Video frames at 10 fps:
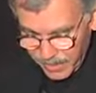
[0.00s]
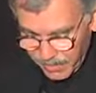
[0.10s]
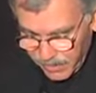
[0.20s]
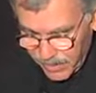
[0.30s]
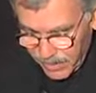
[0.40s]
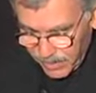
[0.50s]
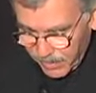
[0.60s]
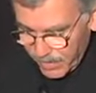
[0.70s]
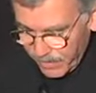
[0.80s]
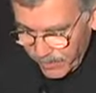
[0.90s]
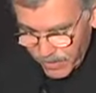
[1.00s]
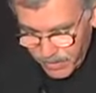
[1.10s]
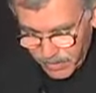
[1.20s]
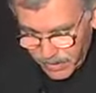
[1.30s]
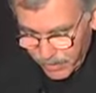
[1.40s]
they're
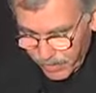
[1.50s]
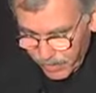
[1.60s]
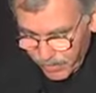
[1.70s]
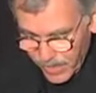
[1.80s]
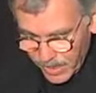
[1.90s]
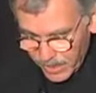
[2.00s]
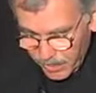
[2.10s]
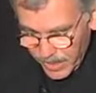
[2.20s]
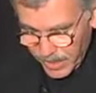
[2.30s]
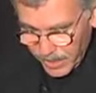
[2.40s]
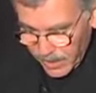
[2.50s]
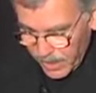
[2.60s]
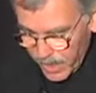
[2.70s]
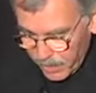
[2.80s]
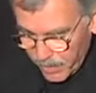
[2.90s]
difficult to pin in
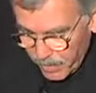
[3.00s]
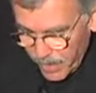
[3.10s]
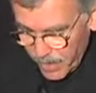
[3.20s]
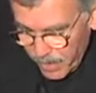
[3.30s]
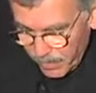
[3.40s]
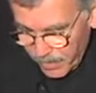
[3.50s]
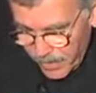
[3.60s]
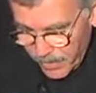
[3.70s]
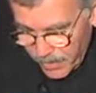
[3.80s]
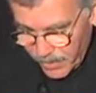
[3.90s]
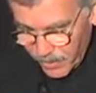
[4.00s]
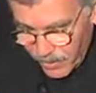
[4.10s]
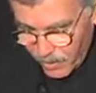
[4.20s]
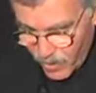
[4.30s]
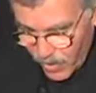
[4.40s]
an album. They're a
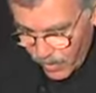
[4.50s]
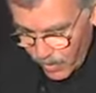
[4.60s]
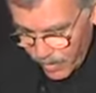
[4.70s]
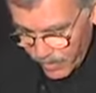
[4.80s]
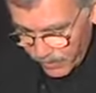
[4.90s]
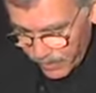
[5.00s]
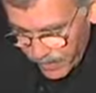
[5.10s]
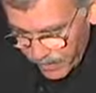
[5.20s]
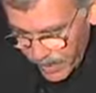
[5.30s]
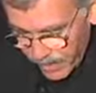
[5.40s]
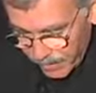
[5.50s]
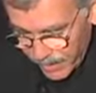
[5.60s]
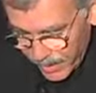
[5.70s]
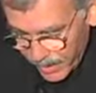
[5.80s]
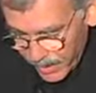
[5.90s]
little more hard to photograph,
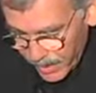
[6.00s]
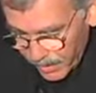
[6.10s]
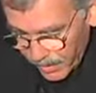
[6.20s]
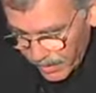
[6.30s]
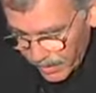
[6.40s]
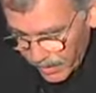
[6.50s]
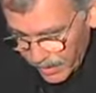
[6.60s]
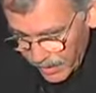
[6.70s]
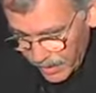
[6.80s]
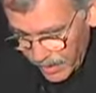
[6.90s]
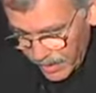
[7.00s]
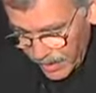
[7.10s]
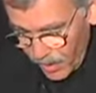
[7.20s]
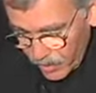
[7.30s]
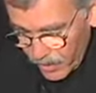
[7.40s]
and
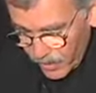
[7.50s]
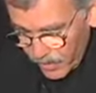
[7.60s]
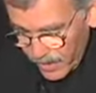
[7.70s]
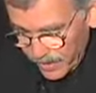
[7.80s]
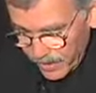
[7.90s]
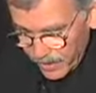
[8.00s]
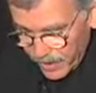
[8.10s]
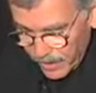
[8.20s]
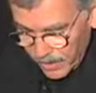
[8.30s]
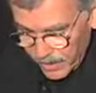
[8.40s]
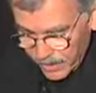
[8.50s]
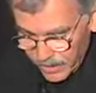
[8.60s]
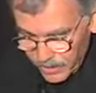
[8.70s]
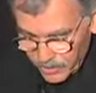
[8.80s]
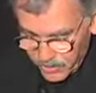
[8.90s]
also I think
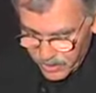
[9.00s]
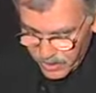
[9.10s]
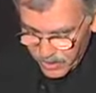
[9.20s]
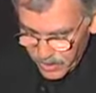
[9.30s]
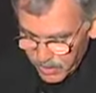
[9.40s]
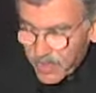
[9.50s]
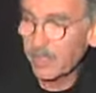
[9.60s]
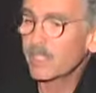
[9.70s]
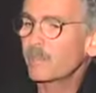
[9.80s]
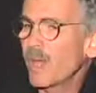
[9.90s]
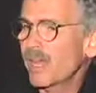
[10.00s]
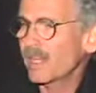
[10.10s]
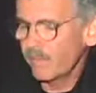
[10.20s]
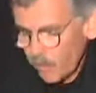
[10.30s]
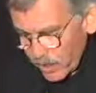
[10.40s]
it's interesting to note that this
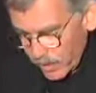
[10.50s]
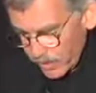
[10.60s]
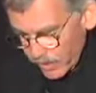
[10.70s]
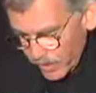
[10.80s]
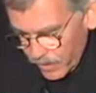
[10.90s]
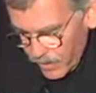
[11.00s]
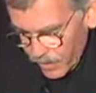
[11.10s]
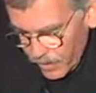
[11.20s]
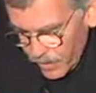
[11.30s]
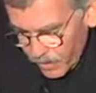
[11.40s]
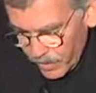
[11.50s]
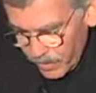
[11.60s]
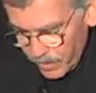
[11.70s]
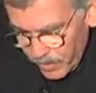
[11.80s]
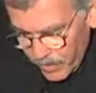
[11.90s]
body of work
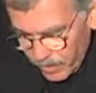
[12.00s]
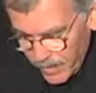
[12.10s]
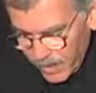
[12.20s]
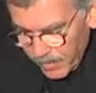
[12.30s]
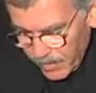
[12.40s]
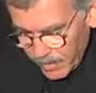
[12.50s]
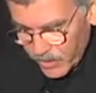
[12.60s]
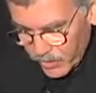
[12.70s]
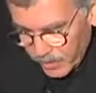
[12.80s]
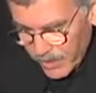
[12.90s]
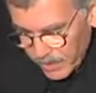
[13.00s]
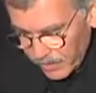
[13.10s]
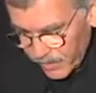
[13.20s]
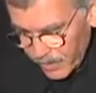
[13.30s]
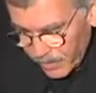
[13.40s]
would have been extremely
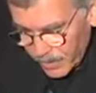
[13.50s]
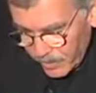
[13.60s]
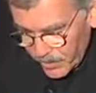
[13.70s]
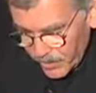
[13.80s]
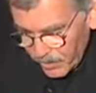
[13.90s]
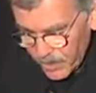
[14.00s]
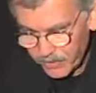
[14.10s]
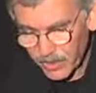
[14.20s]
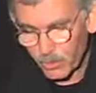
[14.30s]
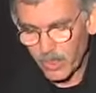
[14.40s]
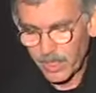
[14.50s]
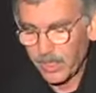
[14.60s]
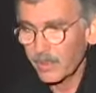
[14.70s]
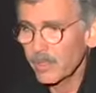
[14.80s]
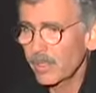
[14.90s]
difficult to produce even 20
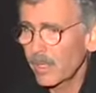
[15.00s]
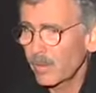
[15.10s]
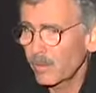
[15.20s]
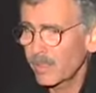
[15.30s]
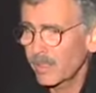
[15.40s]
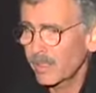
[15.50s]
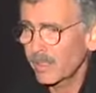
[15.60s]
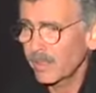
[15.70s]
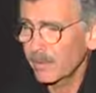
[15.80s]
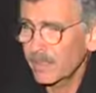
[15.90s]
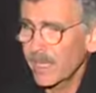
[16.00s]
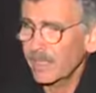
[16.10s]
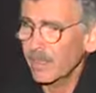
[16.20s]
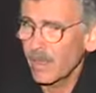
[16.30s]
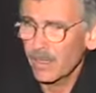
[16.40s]
years ago with the
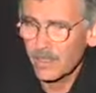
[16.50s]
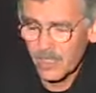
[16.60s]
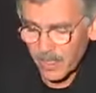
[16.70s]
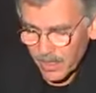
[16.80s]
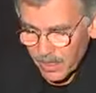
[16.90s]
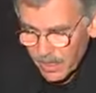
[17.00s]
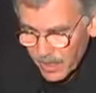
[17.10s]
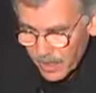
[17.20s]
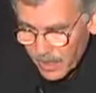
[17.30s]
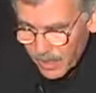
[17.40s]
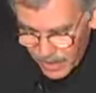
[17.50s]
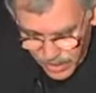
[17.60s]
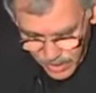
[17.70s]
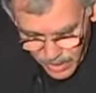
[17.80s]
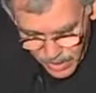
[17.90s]
technology.
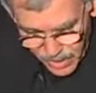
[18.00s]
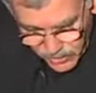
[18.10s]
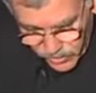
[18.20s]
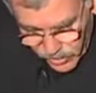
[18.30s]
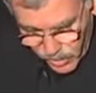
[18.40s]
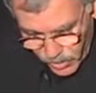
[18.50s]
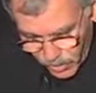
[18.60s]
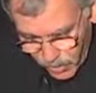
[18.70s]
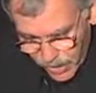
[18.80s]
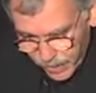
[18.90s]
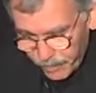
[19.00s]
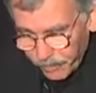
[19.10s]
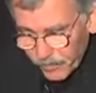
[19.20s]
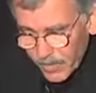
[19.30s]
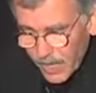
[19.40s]
So
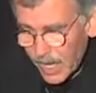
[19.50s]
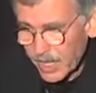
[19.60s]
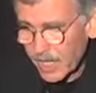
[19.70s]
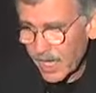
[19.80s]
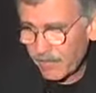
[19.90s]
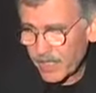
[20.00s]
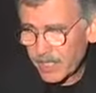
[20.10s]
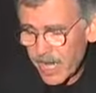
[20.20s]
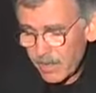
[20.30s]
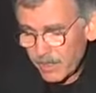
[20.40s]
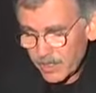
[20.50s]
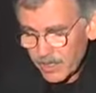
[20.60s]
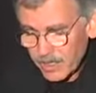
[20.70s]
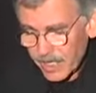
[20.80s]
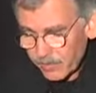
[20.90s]
I kind of established
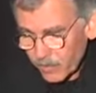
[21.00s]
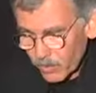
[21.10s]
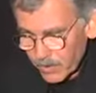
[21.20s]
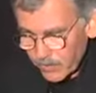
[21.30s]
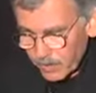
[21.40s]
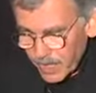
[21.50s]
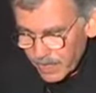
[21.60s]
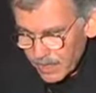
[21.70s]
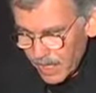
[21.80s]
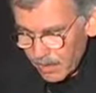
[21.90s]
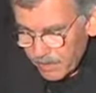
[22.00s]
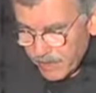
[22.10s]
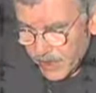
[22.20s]
a set of rules for myself